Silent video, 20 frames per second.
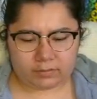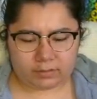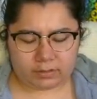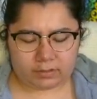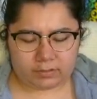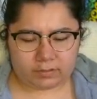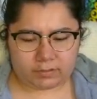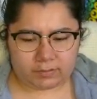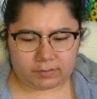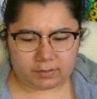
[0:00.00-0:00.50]

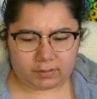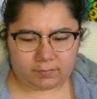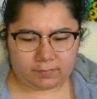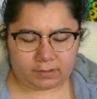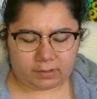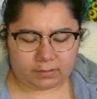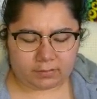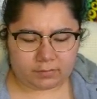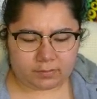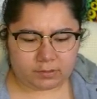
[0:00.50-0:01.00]
I do have
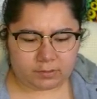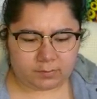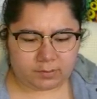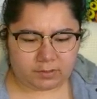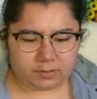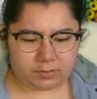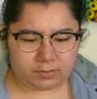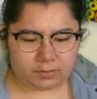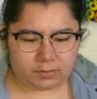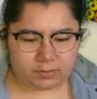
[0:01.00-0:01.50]

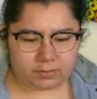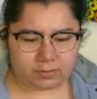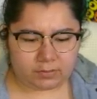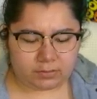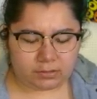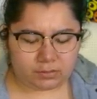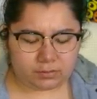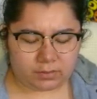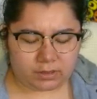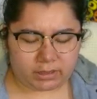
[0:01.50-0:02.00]

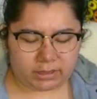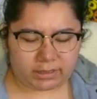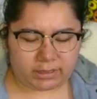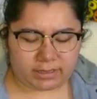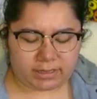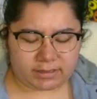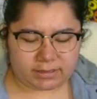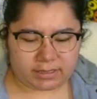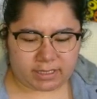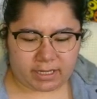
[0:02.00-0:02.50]

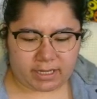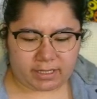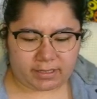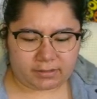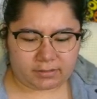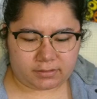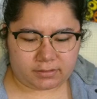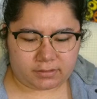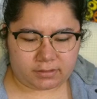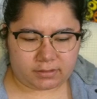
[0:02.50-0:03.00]
LGBTQIA
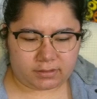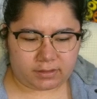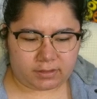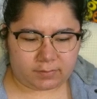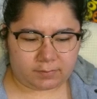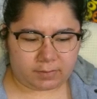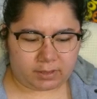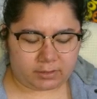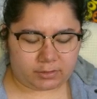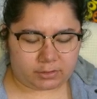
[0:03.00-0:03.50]
tagged
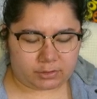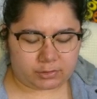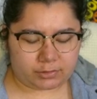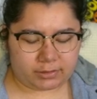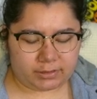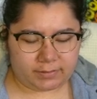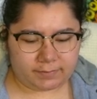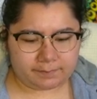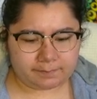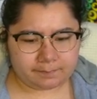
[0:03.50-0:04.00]
in my
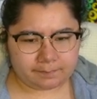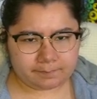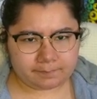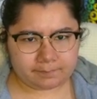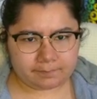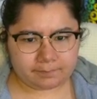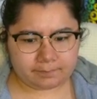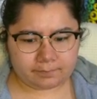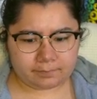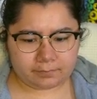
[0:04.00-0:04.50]
stream.
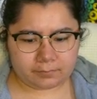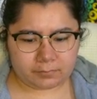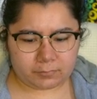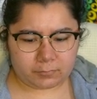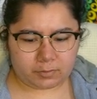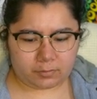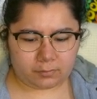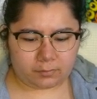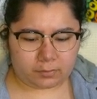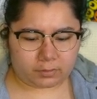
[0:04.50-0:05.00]

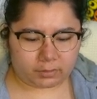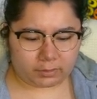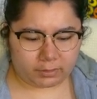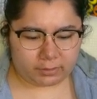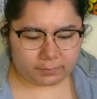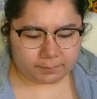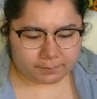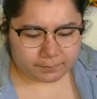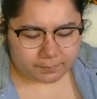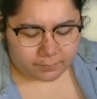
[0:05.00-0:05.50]
Don't
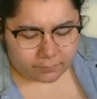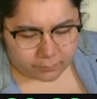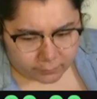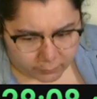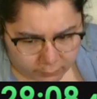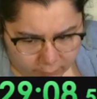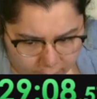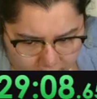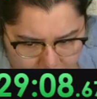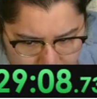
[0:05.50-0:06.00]
worry.
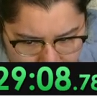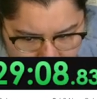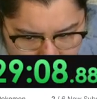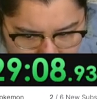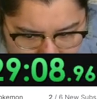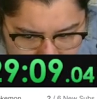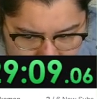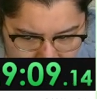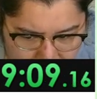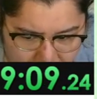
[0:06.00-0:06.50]
I would
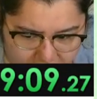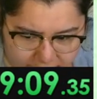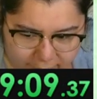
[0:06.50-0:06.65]
never lie.